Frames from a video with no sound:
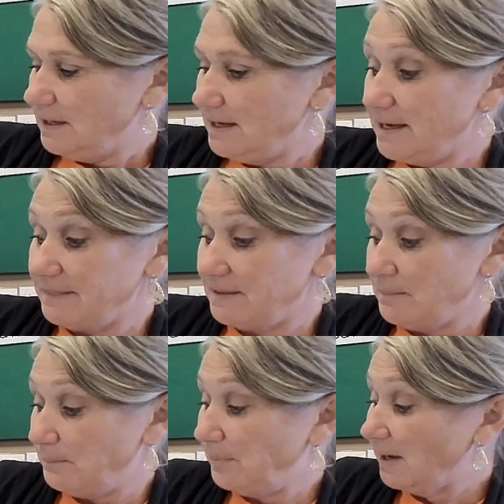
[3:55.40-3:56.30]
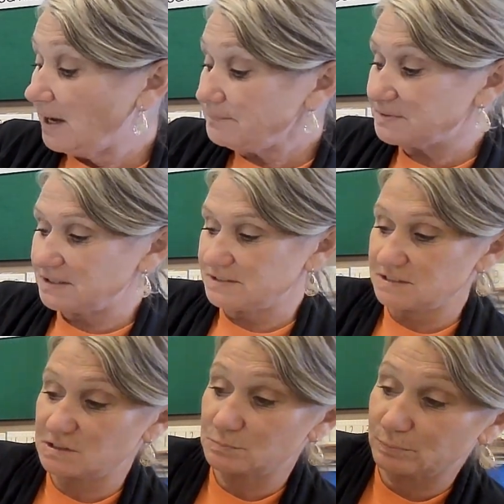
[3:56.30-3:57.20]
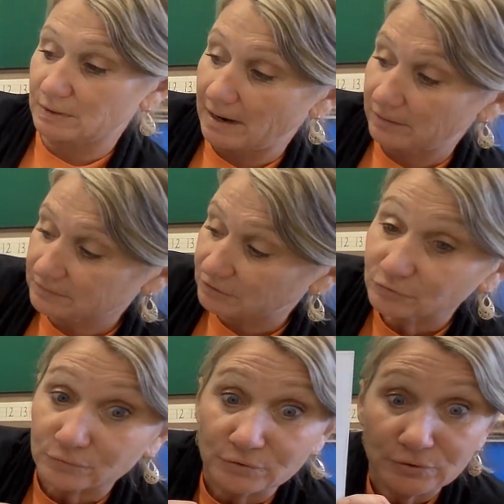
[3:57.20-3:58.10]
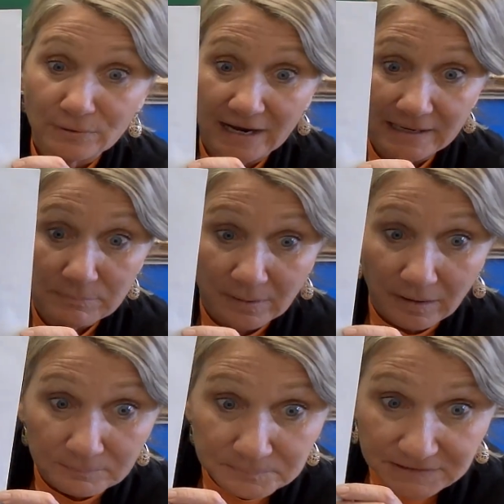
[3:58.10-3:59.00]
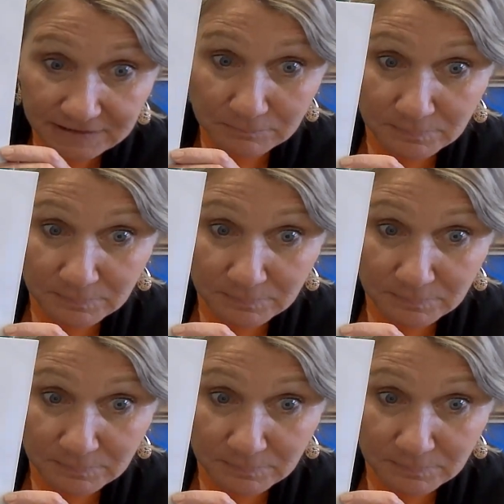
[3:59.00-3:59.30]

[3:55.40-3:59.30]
And the pumpkin sprout grew a pumpkin